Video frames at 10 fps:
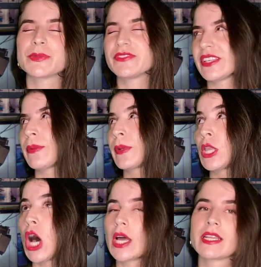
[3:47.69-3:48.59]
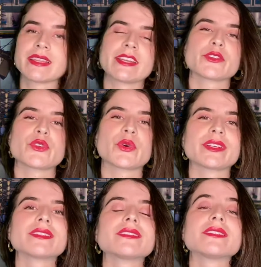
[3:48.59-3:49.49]
we've seen him a lot in Lando
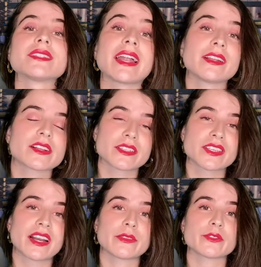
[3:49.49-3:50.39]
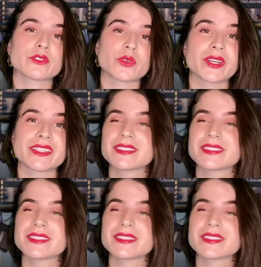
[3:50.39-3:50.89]
Norris's and Daniel Ricciardo's stories.